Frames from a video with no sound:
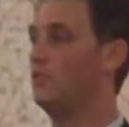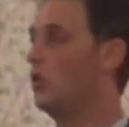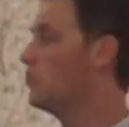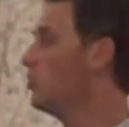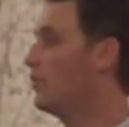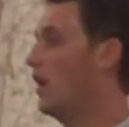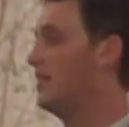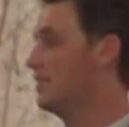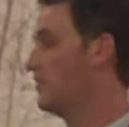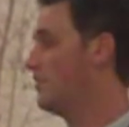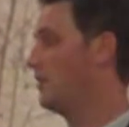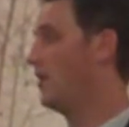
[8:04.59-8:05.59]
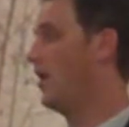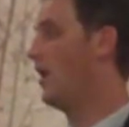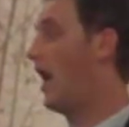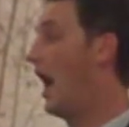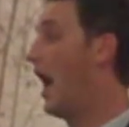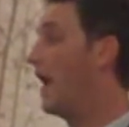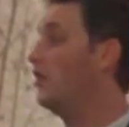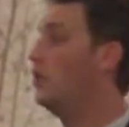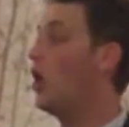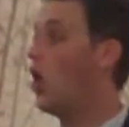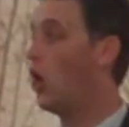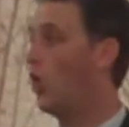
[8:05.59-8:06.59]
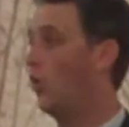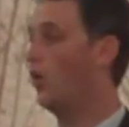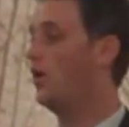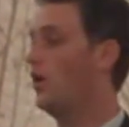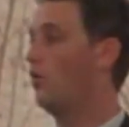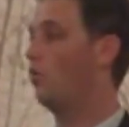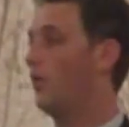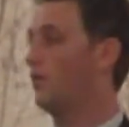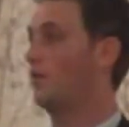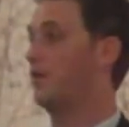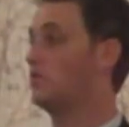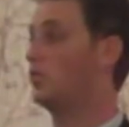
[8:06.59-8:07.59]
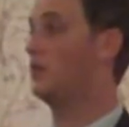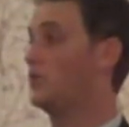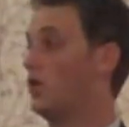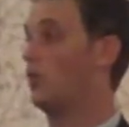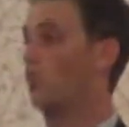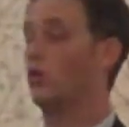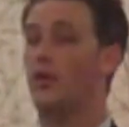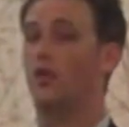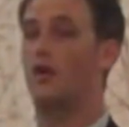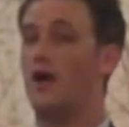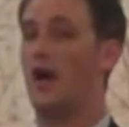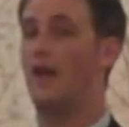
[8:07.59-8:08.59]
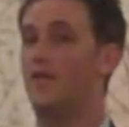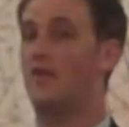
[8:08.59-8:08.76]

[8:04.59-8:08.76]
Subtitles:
No surprises. I know whether my suites are working or not,